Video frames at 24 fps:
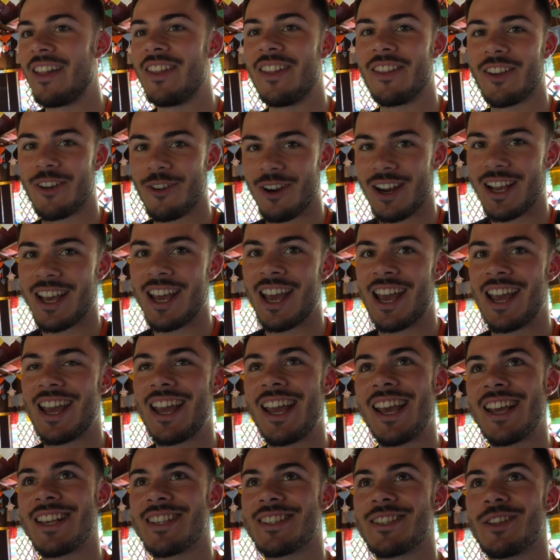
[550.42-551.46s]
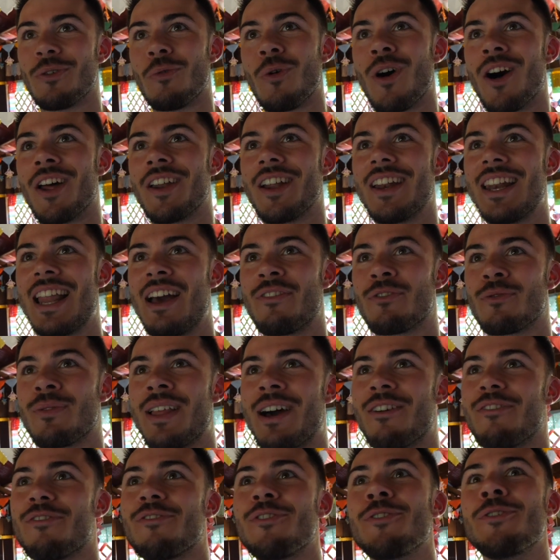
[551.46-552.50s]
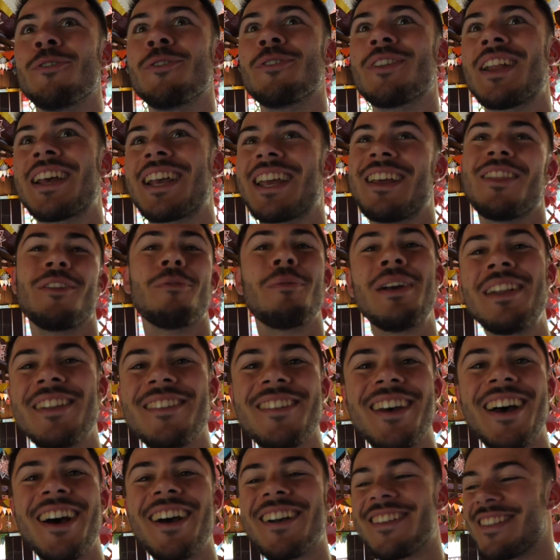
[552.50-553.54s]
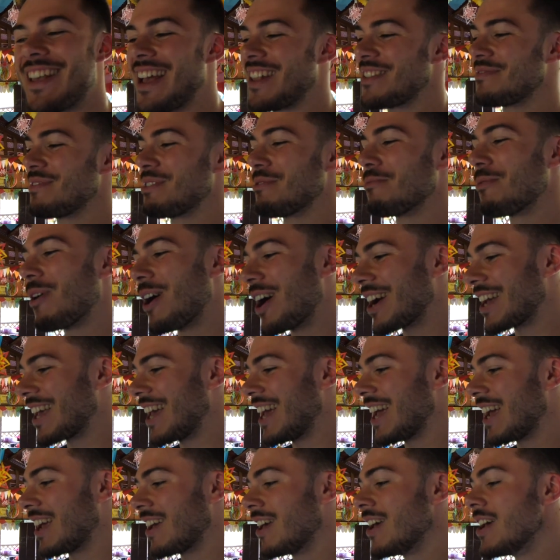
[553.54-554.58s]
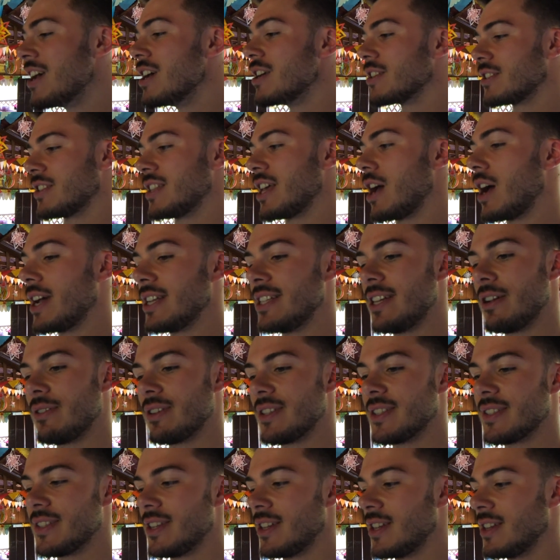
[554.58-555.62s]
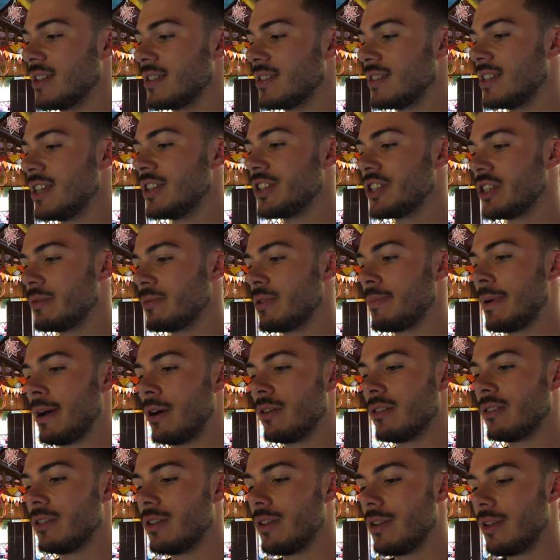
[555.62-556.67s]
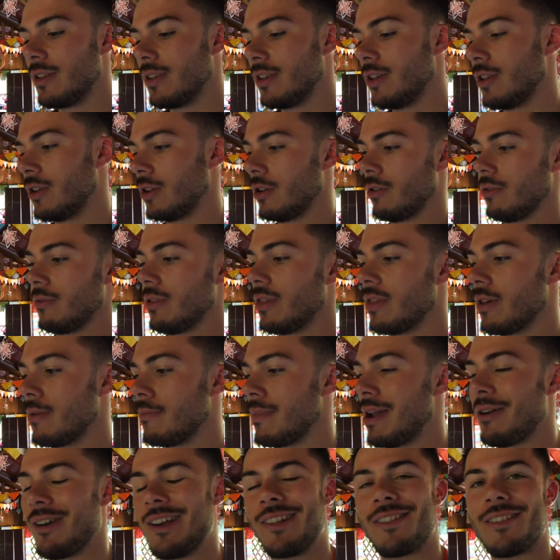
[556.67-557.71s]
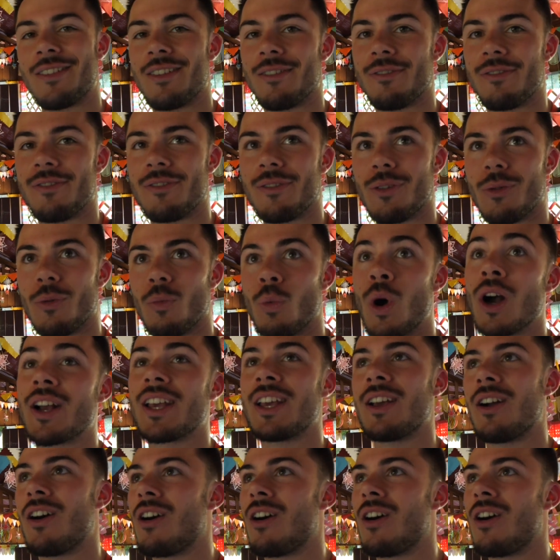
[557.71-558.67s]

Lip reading: and then the cricket is the one left without food like in the winter because it hasn't been working. So the idea is to teach them about, you know, the merits of working